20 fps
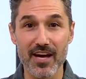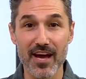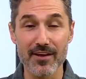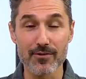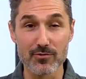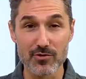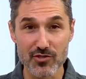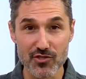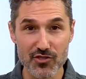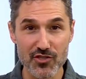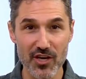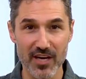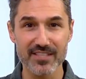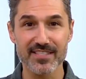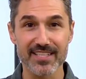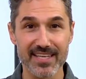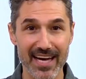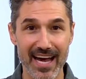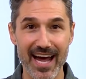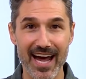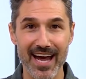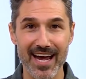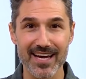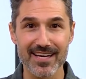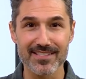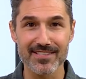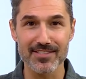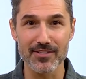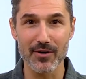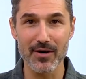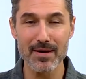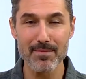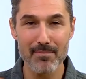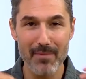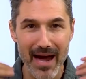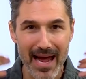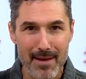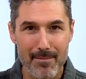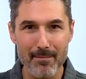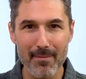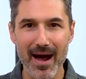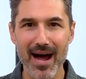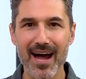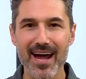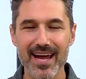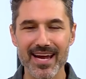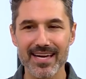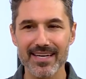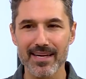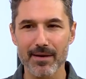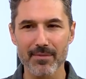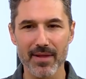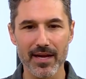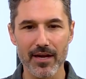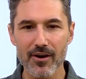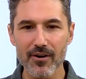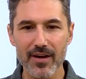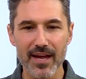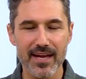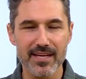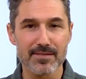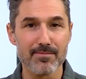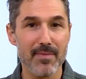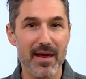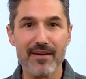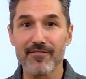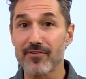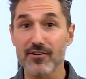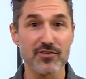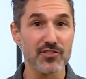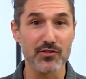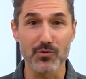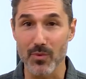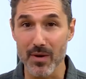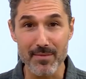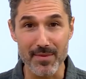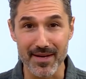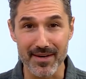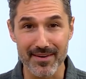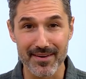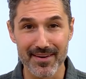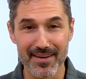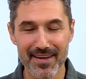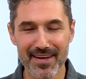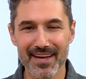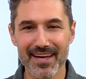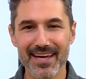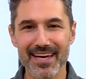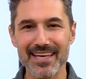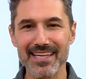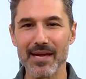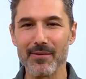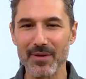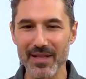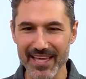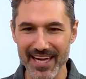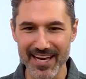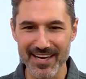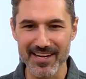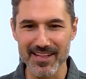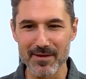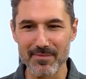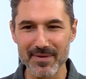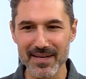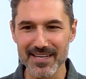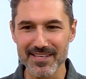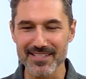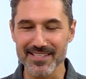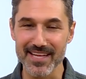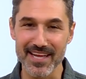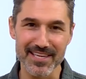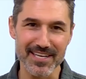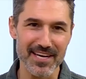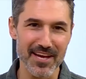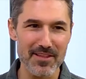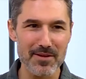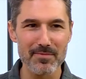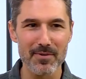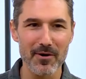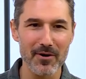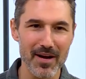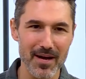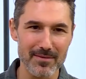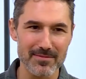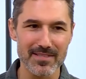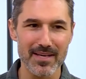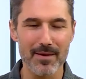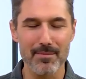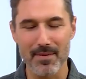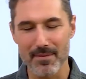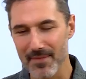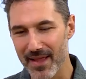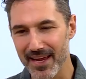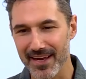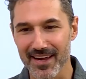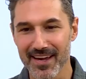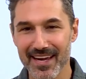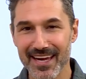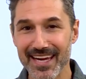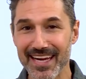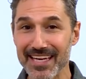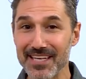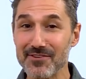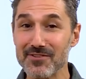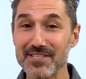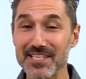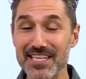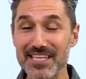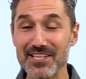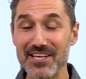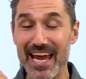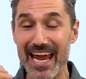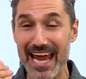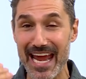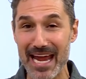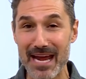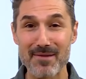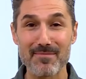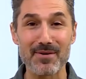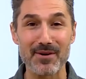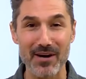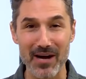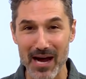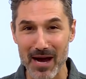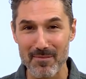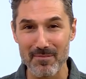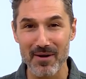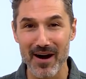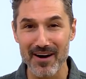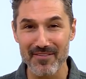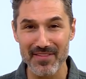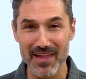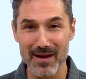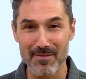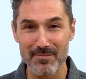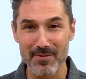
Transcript: you saw it was just guys. So in my mind, I'm like, okay, it's men versus women. And then we land on the beach, and then the other boat comes up. I'm like, and you see Amber hop off